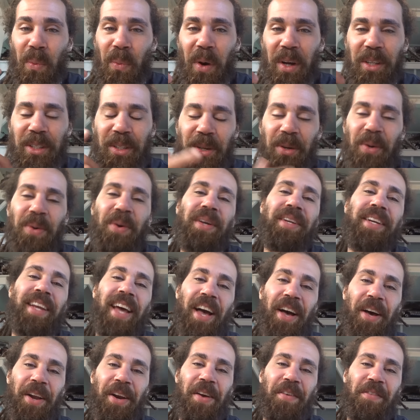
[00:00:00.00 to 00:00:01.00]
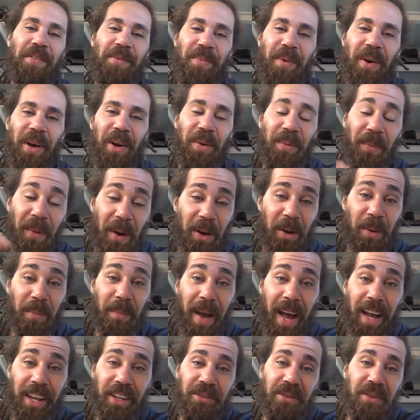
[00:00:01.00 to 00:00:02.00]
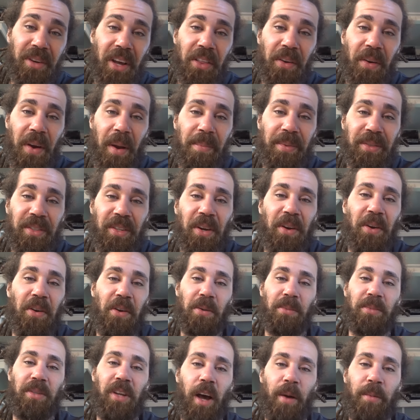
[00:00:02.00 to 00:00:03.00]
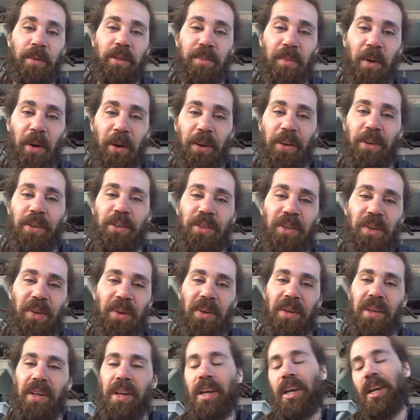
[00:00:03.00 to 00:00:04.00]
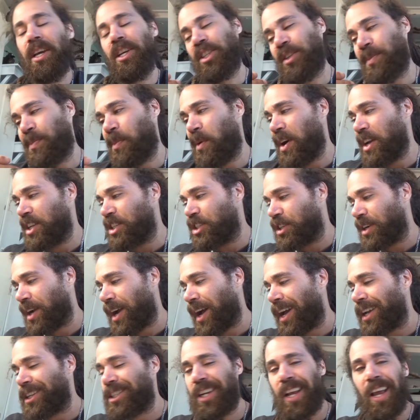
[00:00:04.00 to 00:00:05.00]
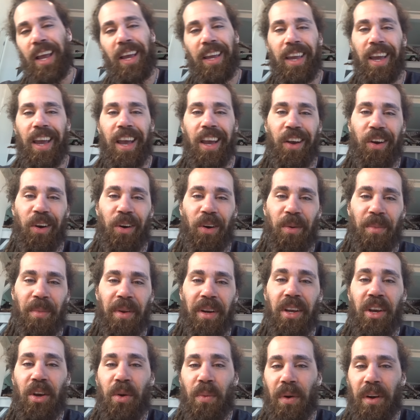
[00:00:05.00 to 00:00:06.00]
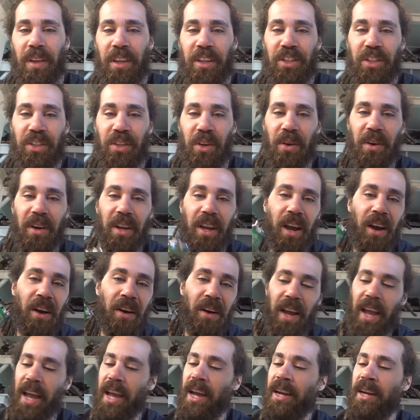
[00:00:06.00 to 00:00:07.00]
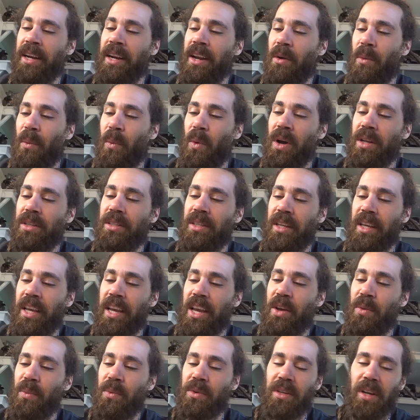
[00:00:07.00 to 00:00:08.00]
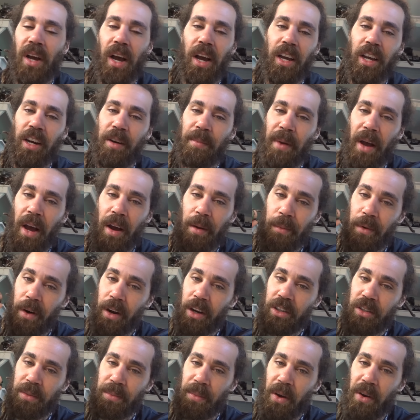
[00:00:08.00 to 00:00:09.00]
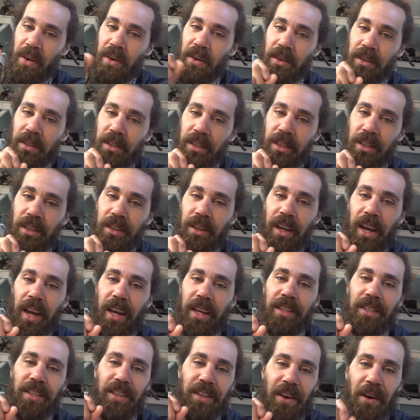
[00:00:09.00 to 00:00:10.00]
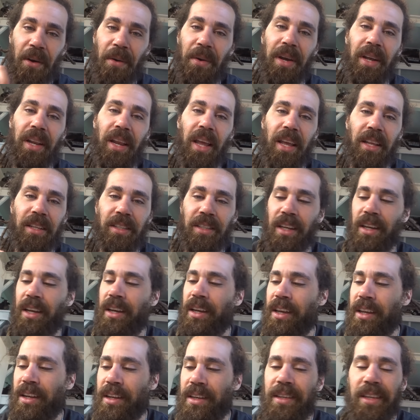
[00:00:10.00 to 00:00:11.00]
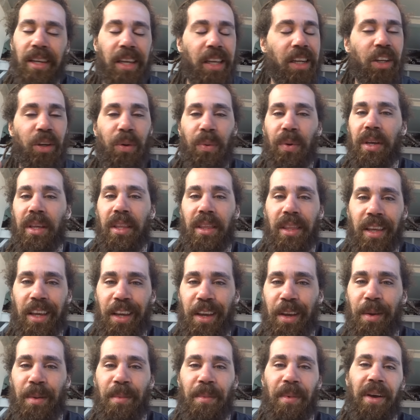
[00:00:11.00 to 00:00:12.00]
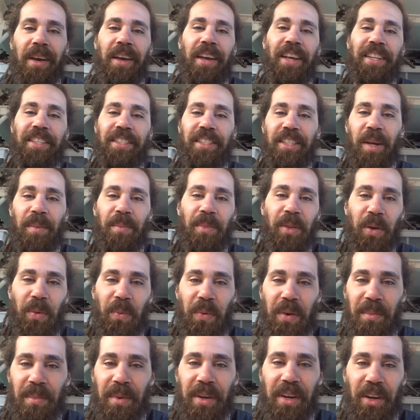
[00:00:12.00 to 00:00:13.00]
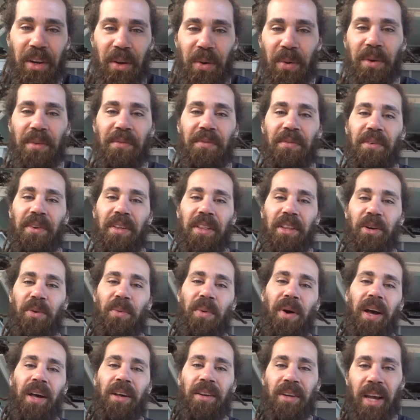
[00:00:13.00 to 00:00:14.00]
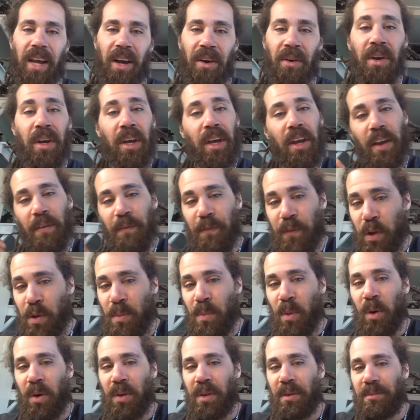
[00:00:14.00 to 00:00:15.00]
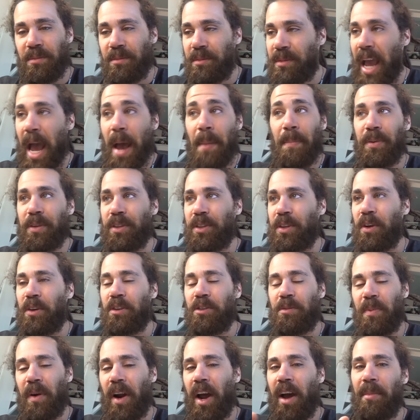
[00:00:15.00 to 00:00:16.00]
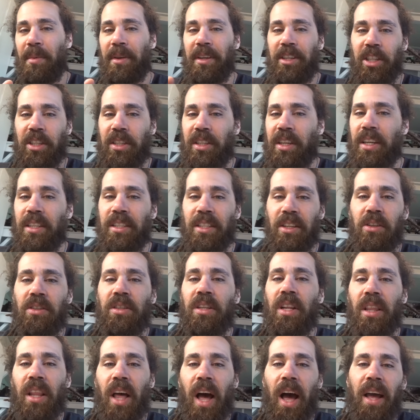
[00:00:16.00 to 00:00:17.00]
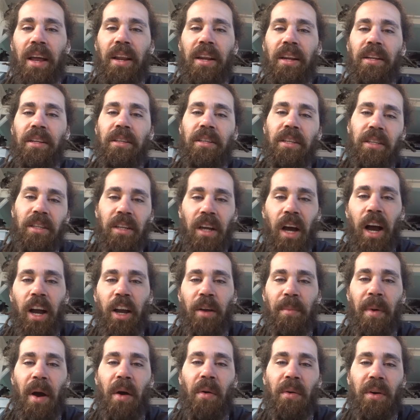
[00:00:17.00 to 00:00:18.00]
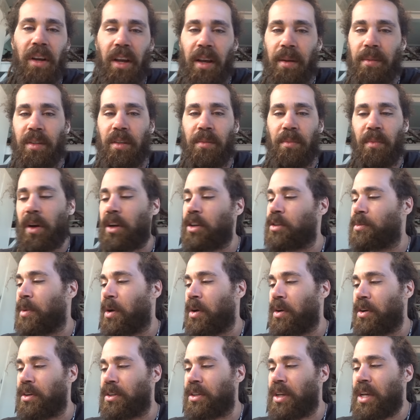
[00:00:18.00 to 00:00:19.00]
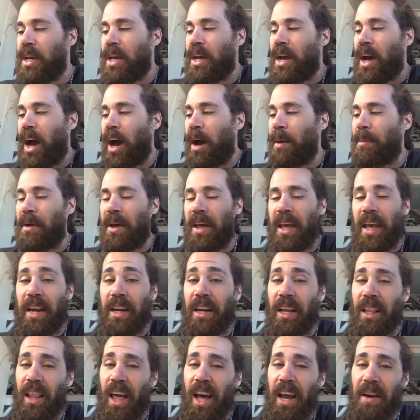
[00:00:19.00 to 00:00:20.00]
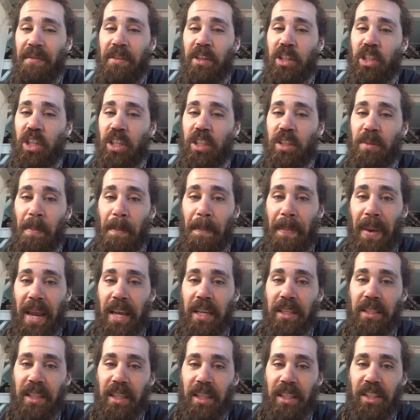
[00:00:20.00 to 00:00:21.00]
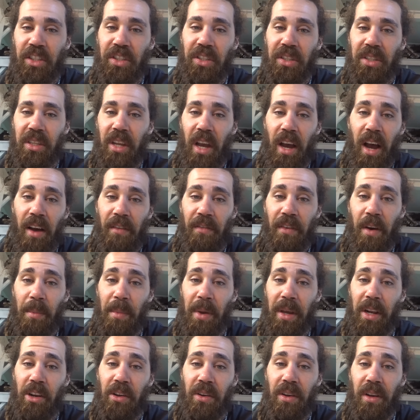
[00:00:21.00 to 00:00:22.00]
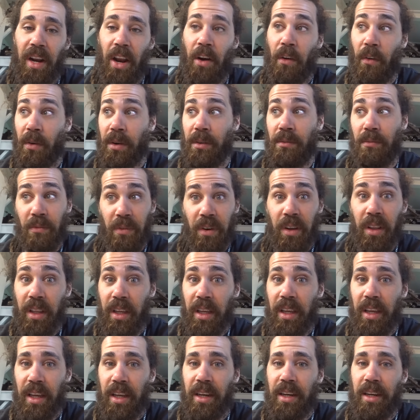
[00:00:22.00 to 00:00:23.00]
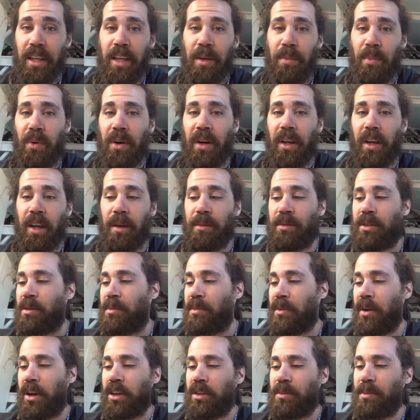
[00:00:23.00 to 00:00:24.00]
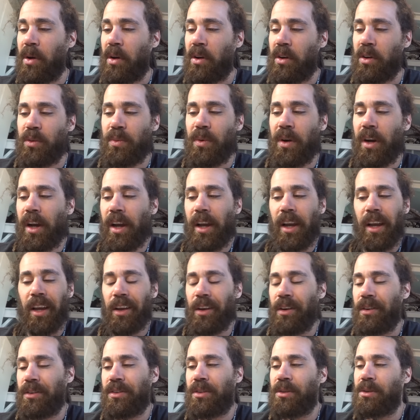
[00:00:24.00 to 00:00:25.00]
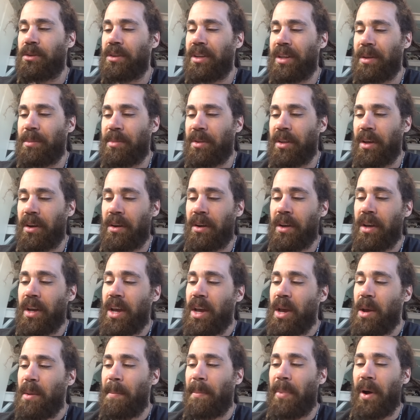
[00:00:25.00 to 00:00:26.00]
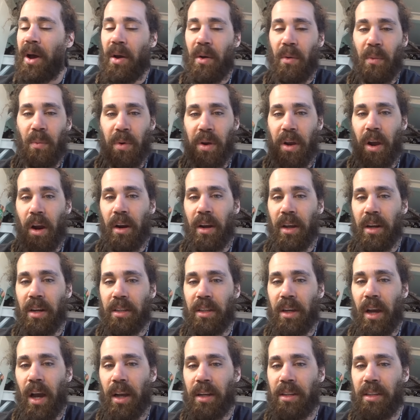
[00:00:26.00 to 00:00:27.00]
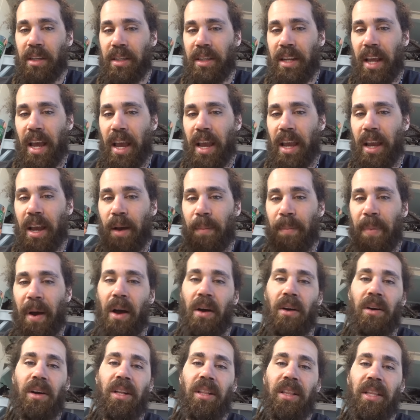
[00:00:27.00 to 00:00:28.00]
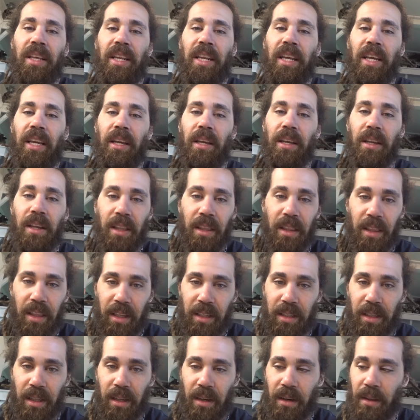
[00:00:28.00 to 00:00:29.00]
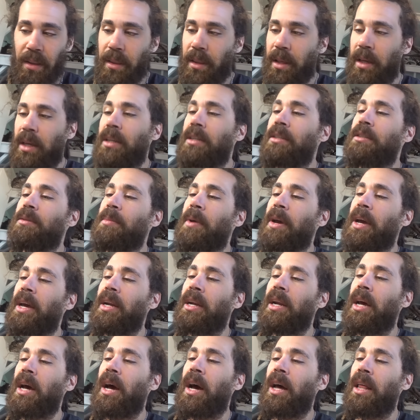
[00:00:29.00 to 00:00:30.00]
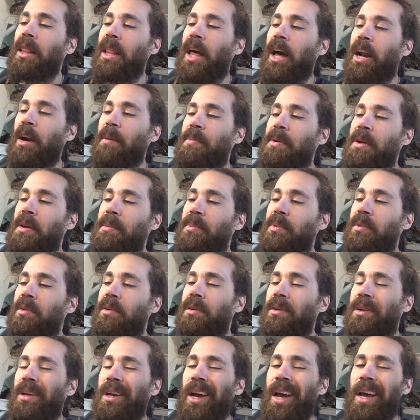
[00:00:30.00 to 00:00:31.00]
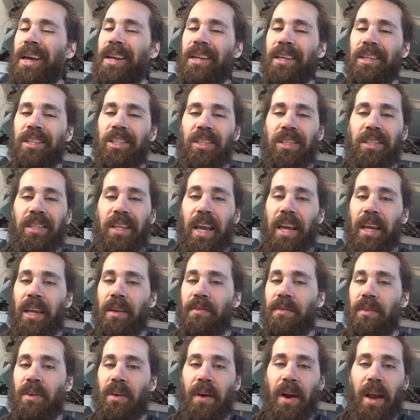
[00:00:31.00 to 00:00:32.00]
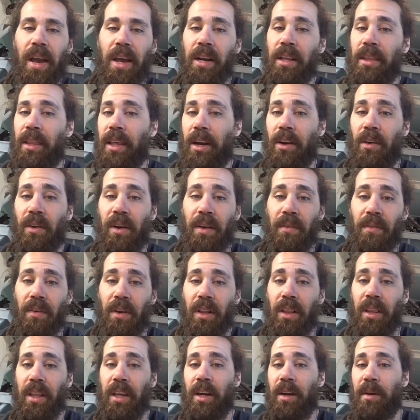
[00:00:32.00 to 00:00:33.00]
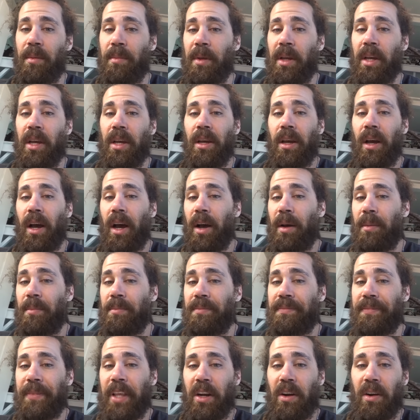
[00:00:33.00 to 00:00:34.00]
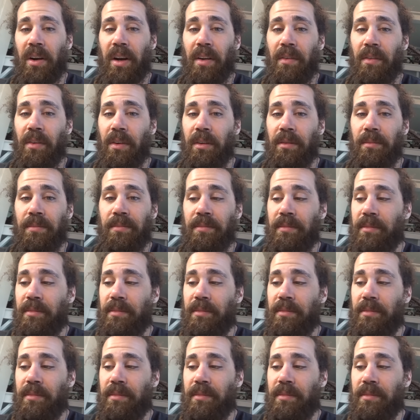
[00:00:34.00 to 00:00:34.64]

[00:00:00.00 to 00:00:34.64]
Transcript: What's going down, everybody? Welcome back to another episode of Holmes Hobbies Motor Control. It's your boy Josh, aka Coleman. We're in the studio, and once again, we're talking about brushed motors. You guys know it. It's a continuing theme. It's something we've been doing for a little while now. A few more episodes probably, just because there's a lot to talk about when it comes to brush motors. And a lot of it's just basic stuff. I mean, you can really get deep when it comes to brush motors. We're not going to go too deep, though. But we are going to talk today about cleaning these little things, man. A lot of people kind of just take it for granted. They don't ever clean them. They don't ever,